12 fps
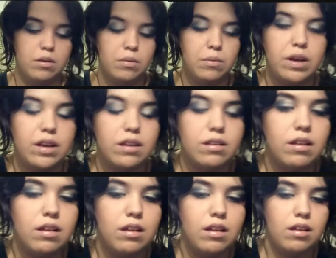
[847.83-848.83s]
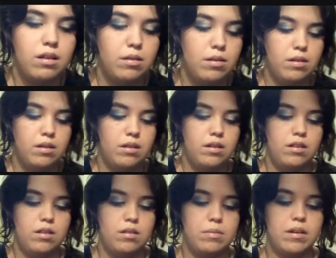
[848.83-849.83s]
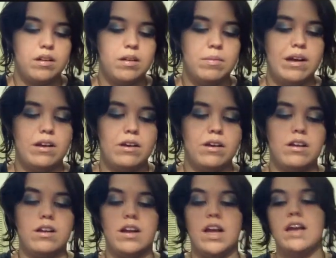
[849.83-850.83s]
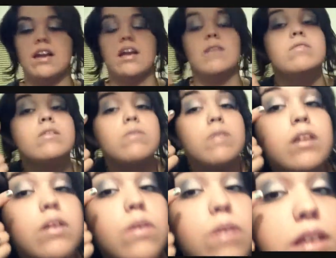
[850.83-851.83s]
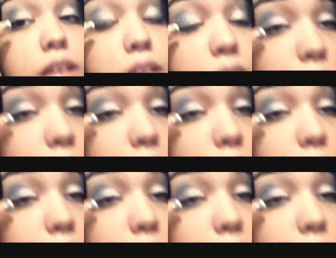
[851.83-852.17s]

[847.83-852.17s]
white sparkly powder into your hand, and what you want to do is